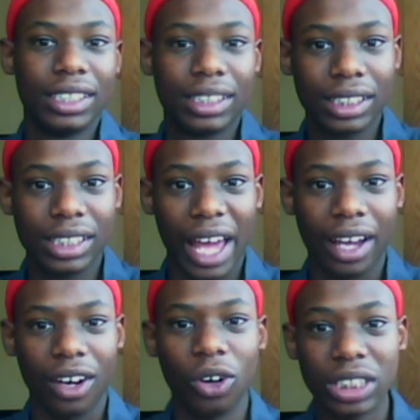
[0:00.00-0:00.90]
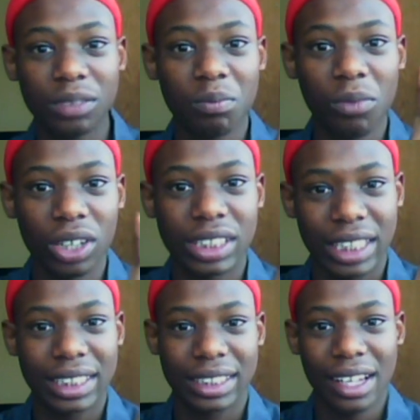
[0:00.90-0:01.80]
is just like
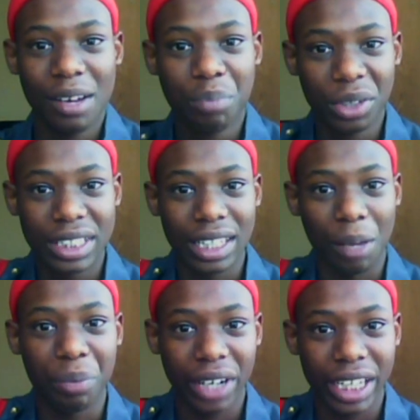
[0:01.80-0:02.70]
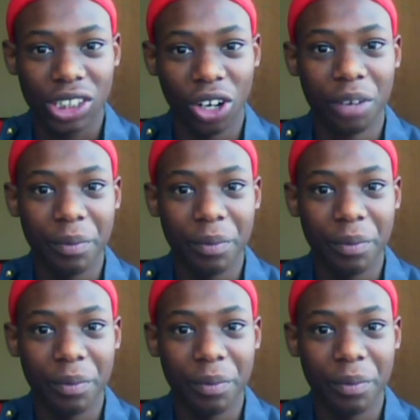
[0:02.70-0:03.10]
osmosis putting the pressure on